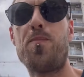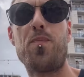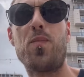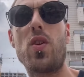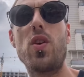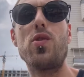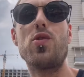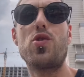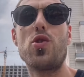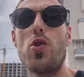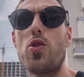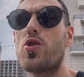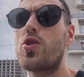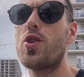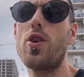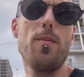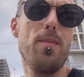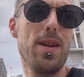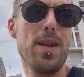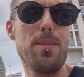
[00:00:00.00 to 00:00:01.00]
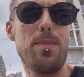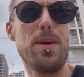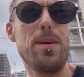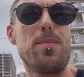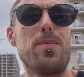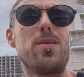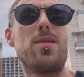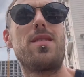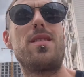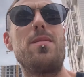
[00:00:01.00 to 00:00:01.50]
And Georgia, not many
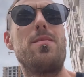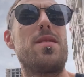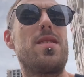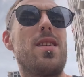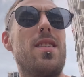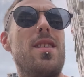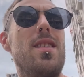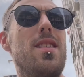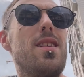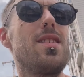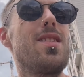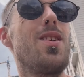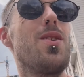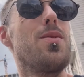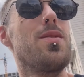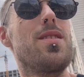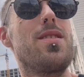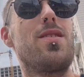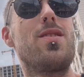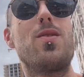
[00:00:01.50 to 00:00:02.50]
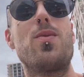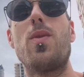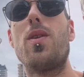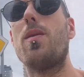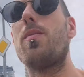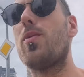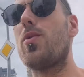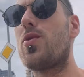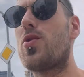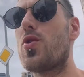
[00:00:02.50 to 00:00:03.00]
people seem to know this as well,
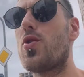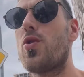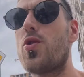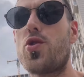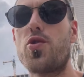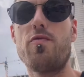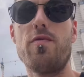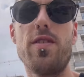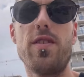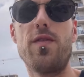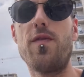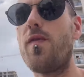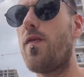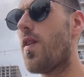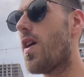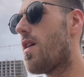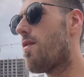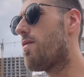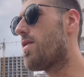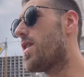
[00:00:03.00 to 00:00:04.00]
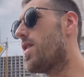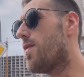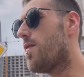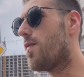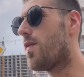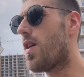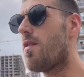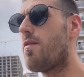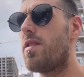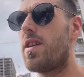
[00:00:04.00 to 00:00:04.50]
but Georgia is very
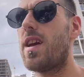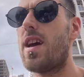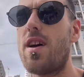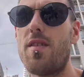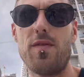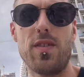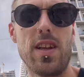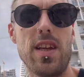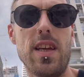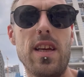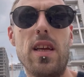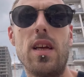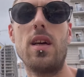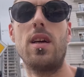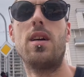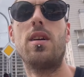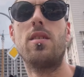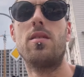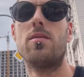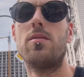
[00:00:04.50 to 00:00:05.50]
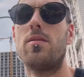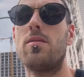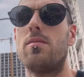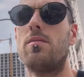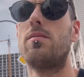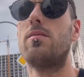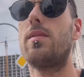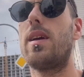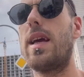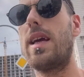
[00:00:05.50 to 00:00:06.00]
heavily
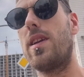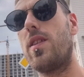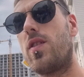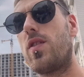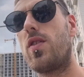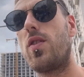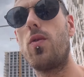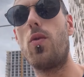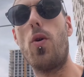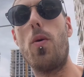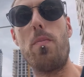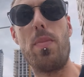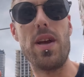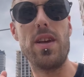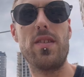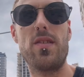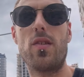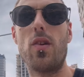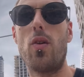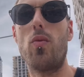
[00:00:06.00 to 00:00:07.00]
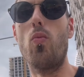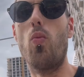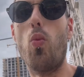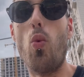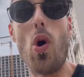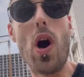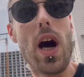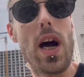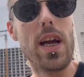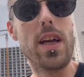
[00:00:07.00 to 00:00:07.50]
into or based on
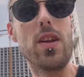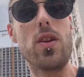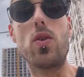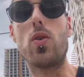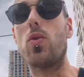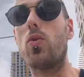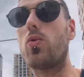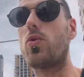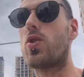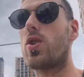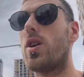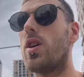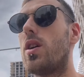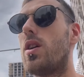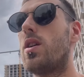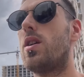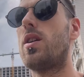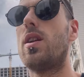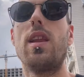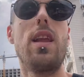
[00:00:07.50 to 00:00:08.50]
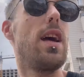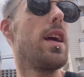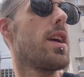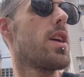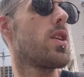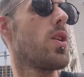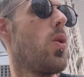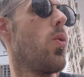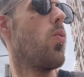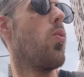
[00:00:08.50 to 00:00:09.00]
wine culture. Like,
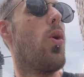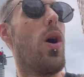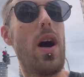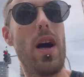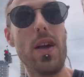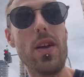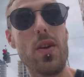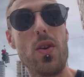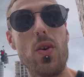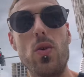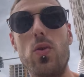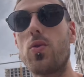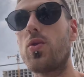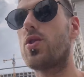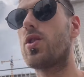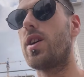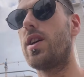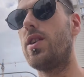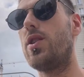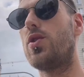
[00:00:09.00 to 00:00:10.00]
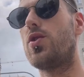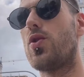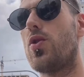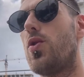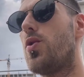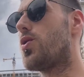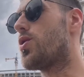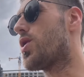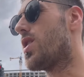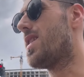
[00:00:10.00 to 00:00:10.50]
wine culture in
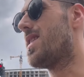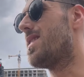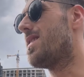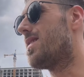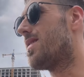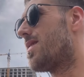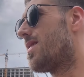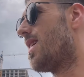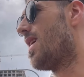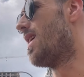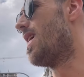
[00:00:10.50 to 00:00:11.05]
Georgia is